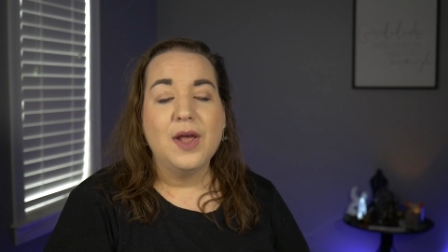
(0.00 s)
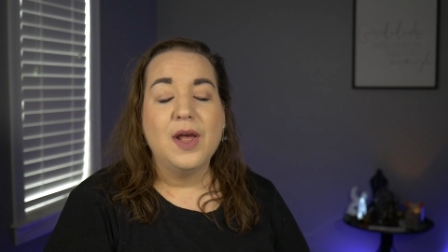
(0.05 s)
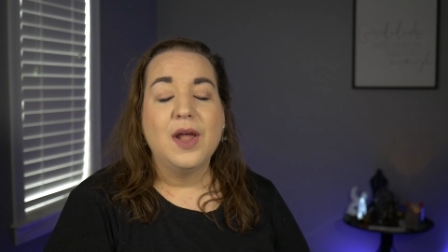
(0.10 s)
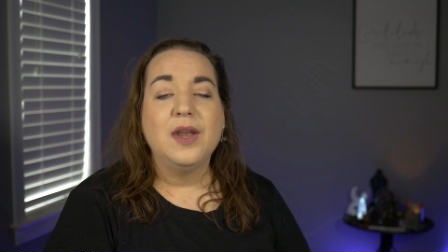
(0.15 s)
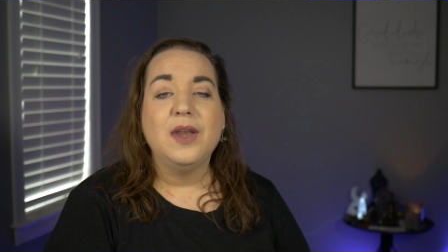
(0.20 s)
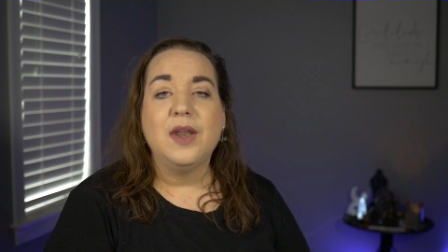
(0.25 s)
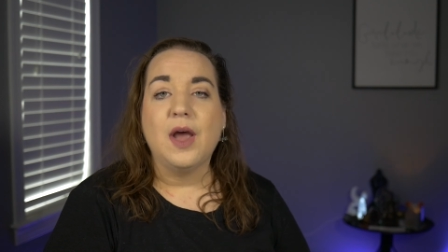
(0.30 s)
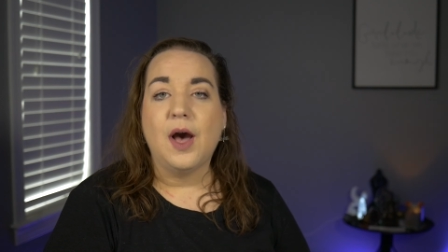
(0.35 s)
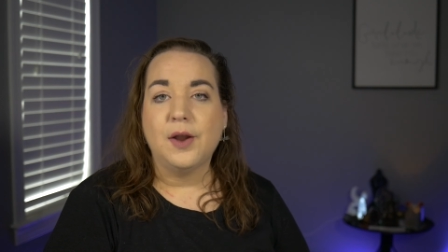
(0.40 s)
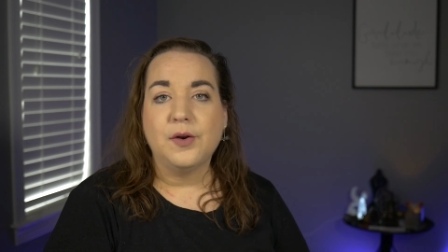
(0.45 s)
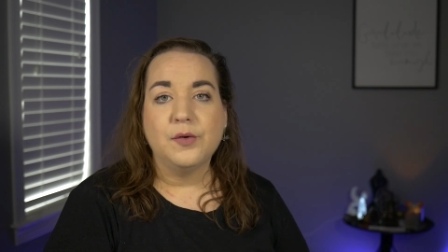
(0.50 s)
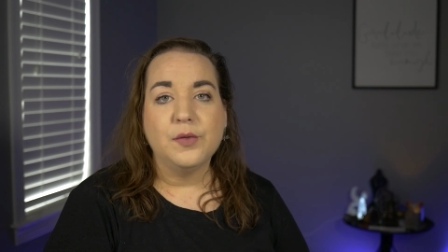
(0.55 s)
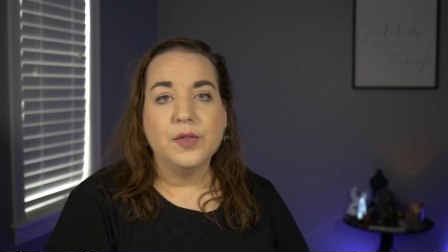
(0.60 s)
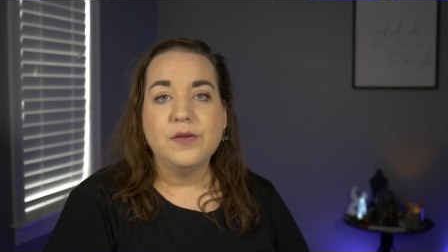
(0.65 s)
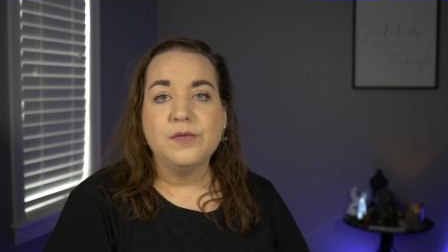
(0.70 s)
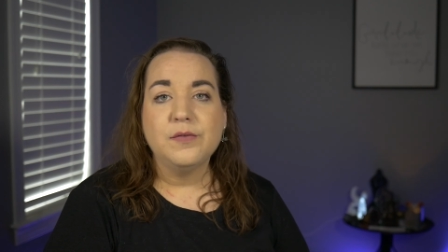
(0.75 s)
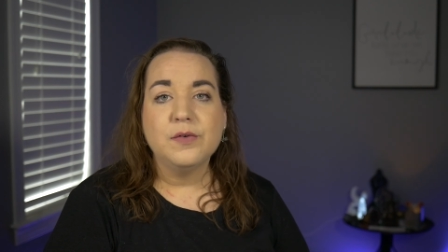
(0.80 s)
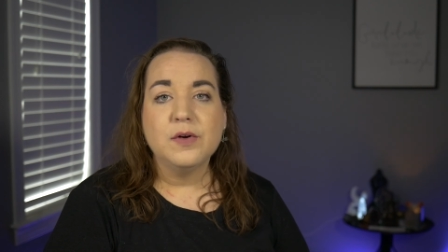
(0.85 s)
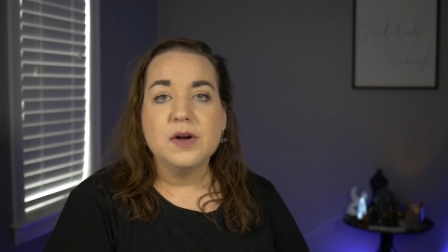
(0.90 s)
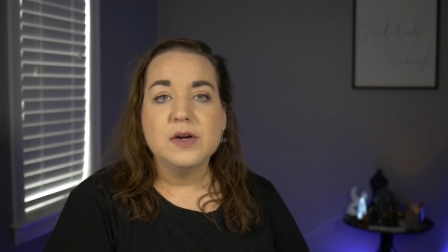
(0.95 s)
not only
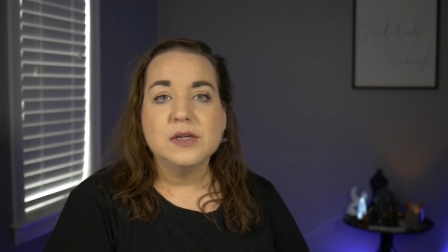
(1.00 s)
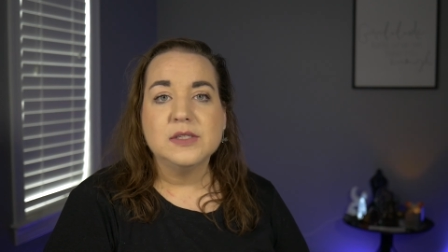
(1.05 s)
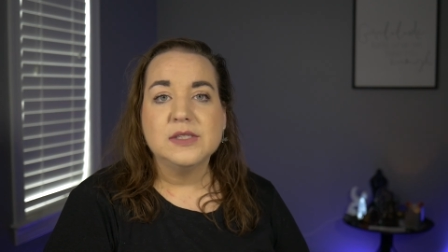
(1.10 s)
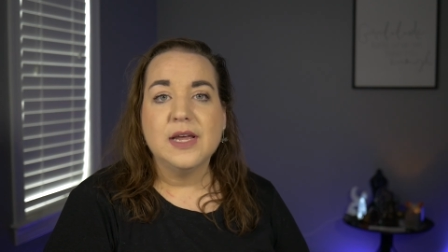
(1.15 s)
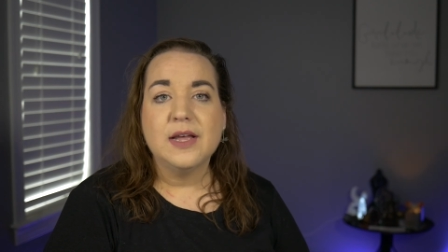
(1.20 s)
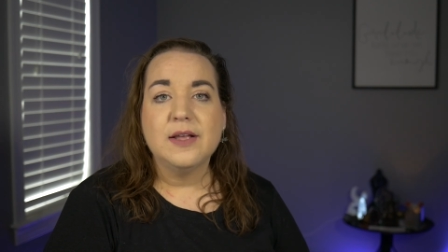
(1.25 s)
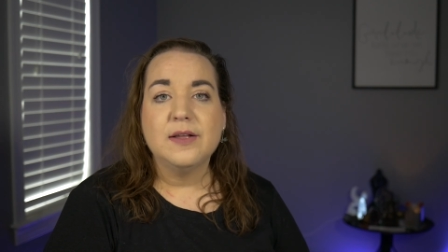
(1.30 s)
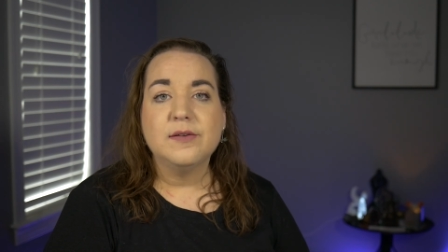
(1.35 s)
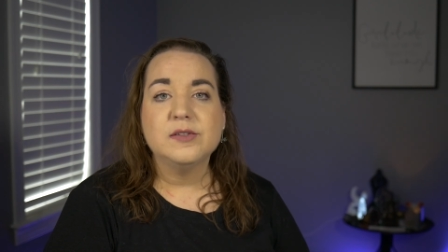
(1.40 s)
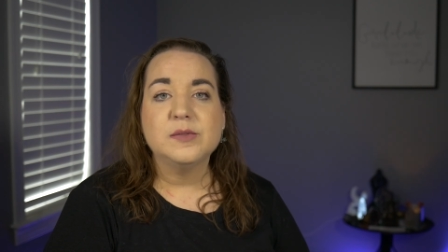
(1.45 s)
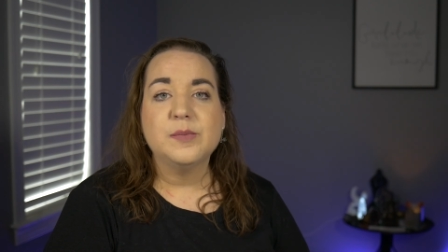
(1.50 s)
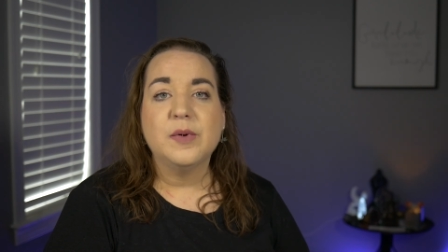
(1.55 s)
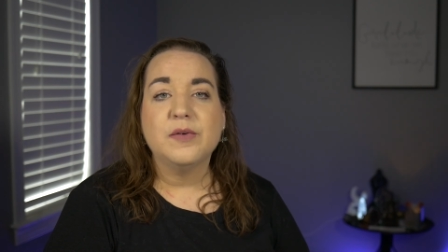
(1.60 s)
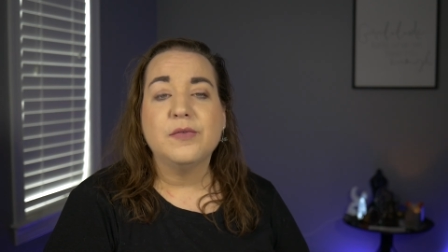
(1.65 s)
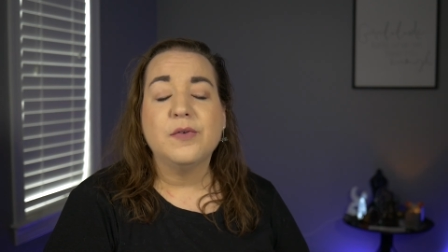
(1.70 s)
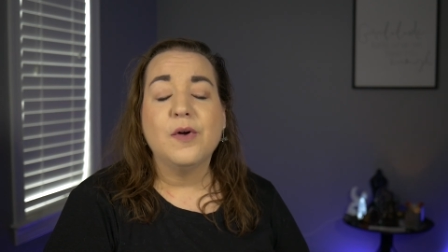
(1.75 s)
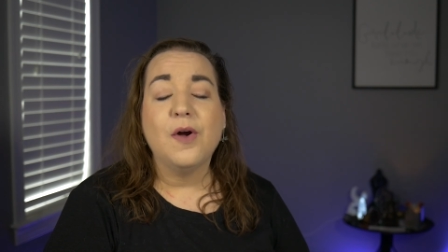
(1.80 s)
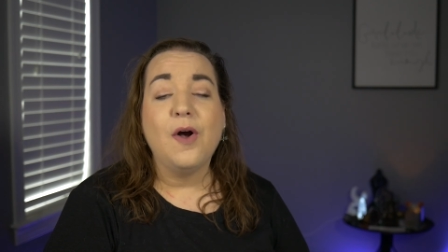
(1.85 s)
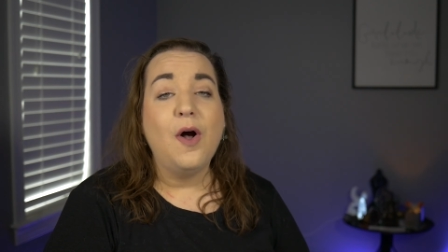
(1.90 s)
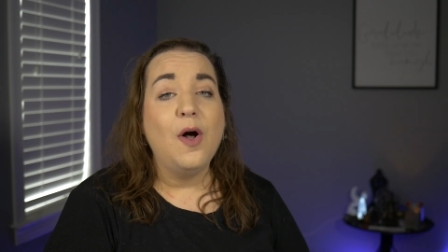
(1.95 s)
for ourselves, but
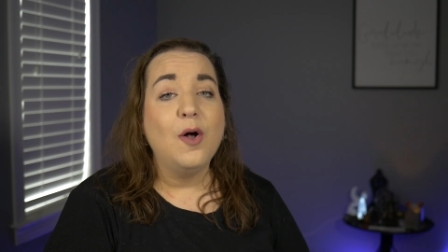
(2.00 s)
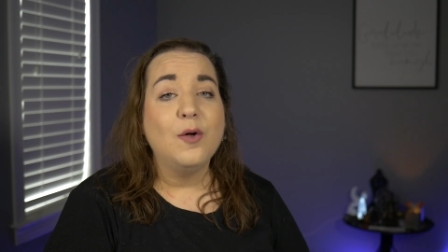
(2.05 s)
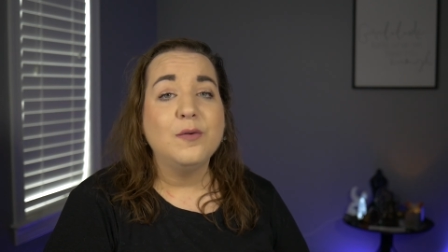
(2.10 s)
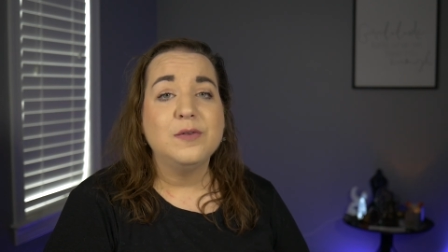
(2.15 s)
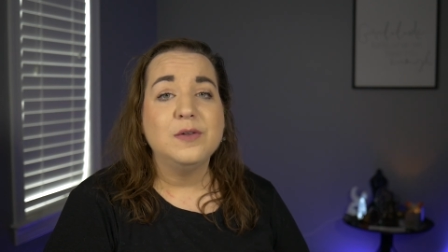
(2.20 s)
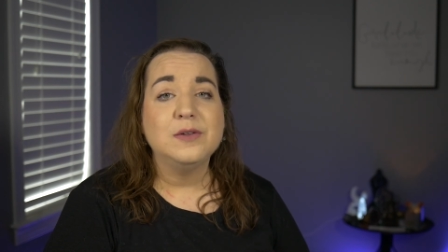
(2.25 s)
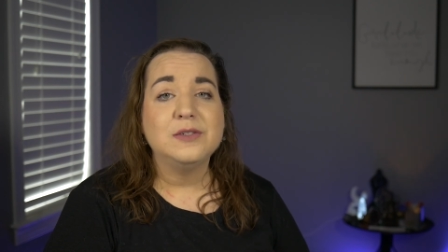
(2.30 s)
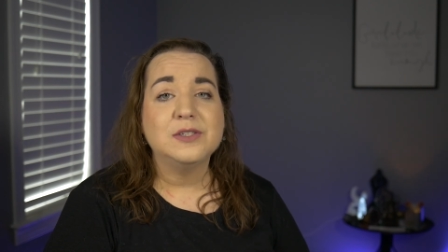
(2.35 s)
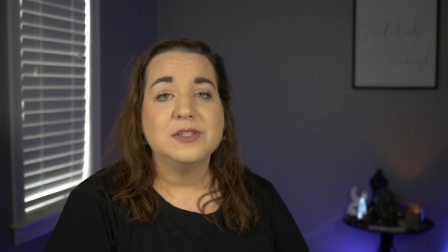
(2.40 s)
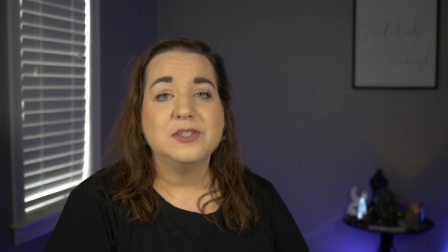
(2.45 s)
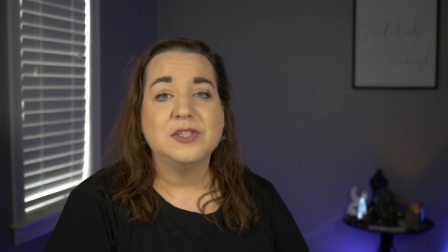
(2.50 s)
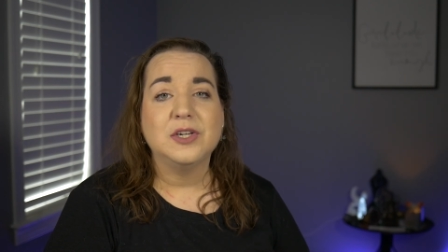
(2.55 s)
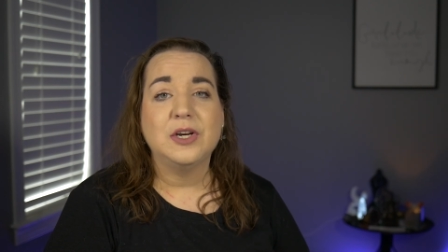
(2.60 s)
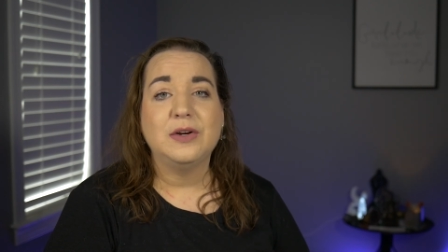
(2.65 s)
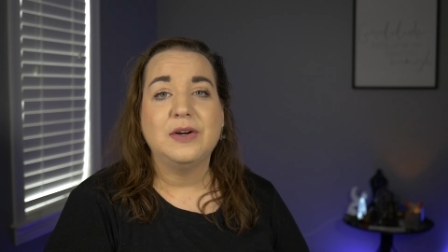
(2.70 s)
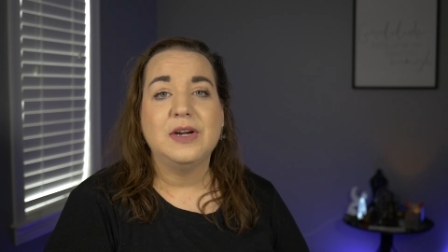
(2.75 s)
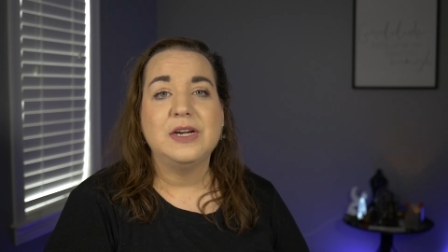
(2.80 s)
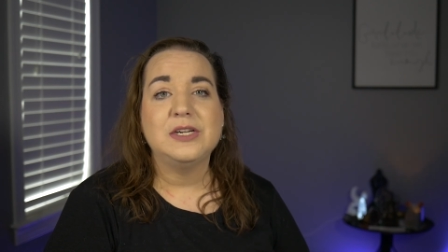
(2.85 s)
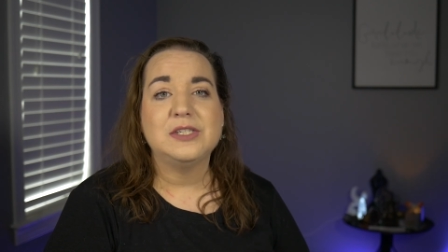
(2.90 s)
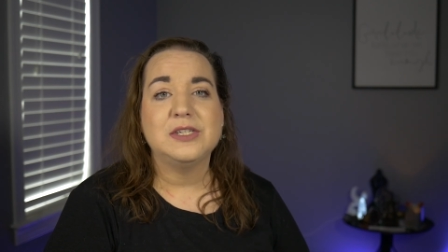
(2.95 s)
for all future
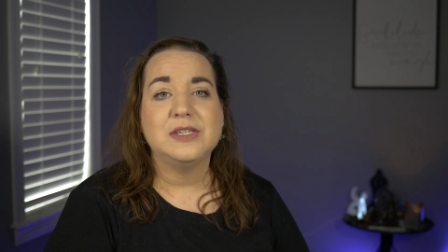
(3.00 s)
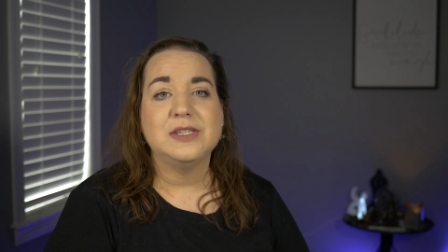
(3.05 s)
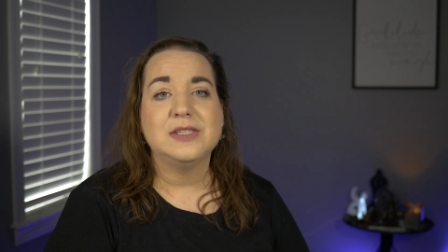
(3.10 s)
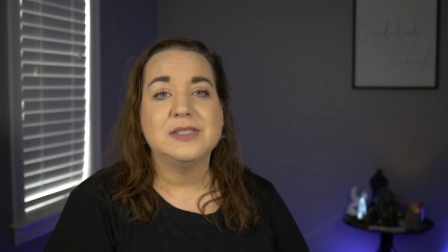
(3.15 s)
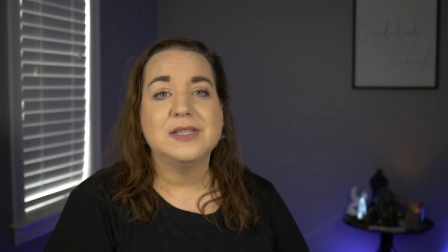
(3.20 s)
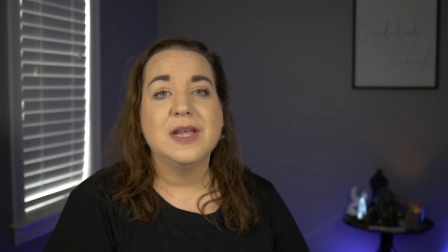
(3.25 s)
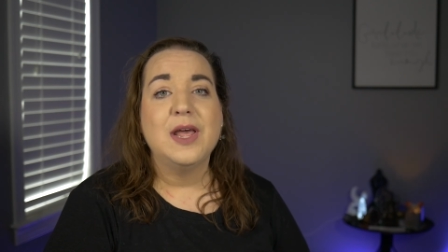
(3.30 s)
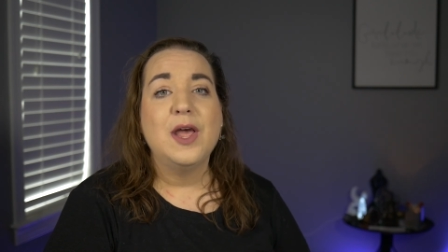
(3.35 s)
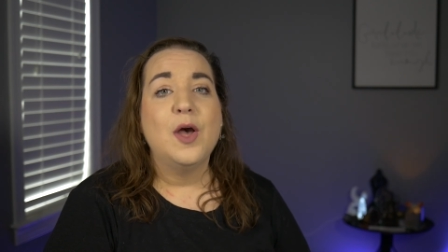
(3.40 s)
generations